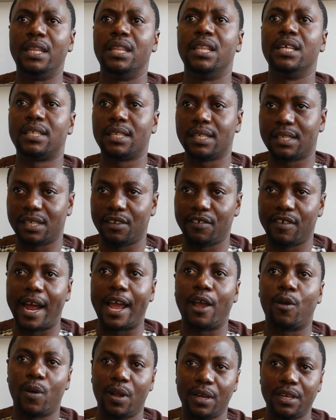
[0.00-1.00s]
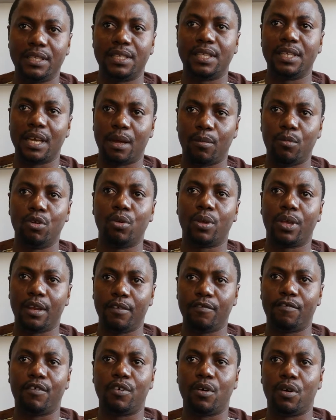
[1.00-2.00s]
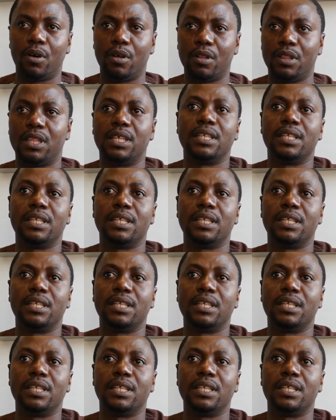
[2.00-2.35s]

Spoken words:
this is the right quality I'm looking for.